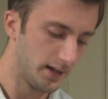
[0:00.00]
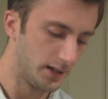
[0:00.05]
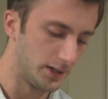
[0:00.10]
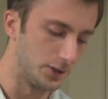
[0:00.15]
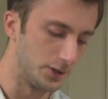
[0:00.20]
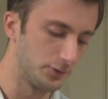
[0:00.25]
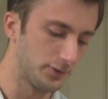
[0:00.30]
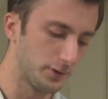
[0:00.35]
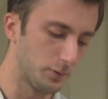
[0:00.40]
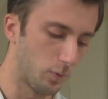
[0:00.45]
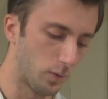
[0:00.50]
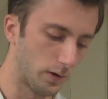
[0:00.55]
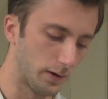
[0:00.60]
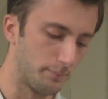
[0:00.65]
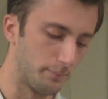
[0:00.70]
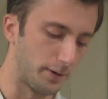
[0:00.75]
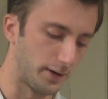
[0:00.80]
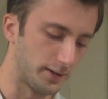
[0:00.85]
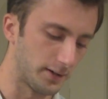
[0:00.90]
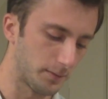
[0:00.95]
He usually wore
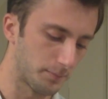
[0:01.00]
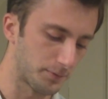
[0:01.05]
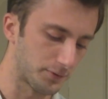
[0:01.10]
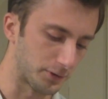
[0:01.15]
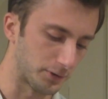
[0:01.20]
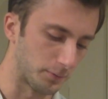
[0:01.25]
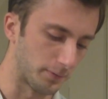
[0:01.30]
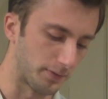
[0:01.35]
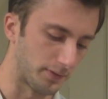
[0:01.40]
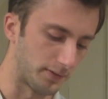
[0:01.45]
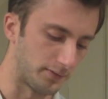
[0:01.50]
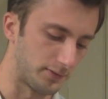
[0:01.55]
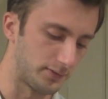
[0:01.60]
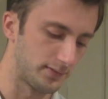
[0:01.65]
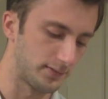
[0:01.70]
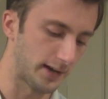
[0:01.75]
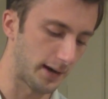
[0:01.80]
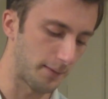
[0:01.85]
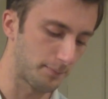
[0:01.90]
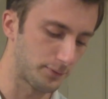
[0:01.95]
a button-up shirt with the
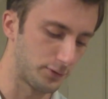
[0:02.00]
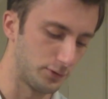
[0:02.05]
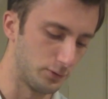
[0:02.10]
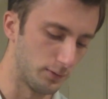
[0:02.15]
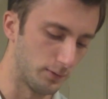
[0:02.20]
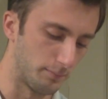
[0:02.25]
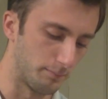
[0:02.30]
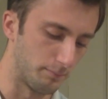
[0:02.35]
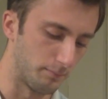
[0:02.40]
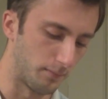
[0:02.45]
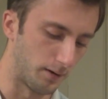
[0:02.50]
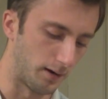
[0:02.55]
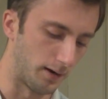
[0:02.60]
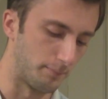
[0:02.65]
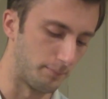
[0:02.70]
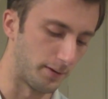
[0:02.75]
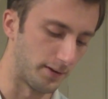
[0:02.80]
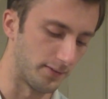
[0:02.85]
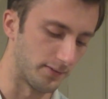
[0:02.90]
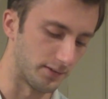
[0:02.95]
top 2
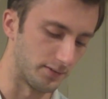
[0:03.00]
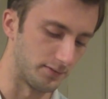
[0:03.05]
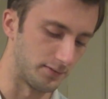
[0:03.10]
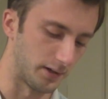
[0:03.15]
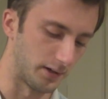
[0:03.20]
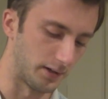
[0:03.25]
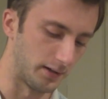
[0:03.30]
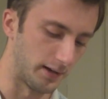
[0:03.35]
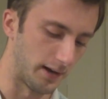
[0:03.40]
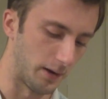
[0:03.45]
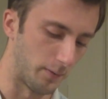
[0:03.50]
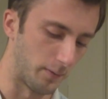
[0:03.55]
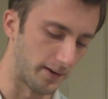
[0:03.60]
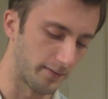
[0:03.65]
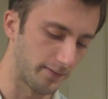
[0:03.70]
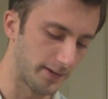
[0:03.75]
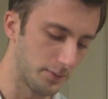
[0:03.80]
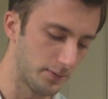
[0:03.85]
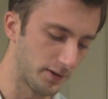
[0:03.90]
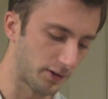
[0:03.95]
buttons undone, and
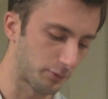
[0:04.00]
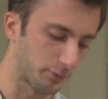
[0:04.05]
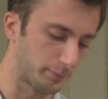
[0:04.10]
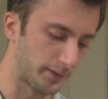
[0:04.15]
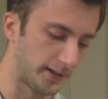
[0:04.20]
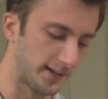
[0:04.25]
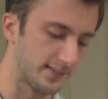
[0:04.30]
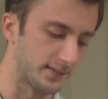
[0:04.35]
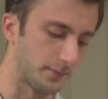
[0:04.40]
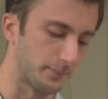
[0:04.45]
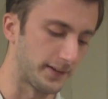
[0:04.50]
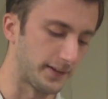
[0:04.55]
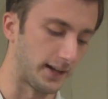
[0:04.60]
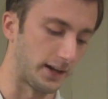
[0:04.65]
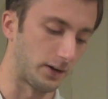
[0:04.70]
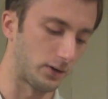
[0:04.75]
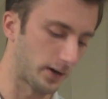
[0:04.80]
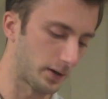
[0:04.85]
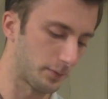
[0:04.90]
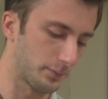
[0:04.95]
whenever he would explain something
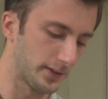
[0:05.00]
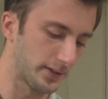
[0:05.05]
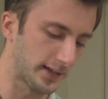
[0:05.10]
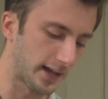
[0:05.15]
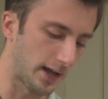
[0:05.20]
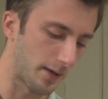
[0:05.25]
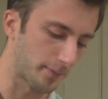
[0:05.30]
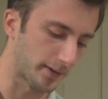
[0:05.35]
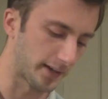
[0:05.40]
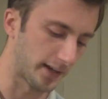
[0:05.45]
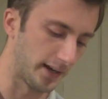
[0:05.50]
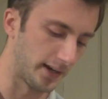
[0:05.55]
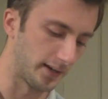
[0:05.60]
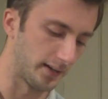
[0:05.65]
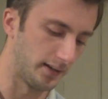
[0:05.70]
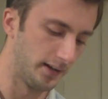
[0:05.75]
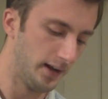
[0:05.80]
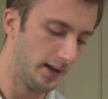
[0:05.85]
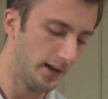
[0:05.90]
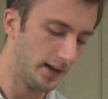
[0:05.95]
incredibly complicated,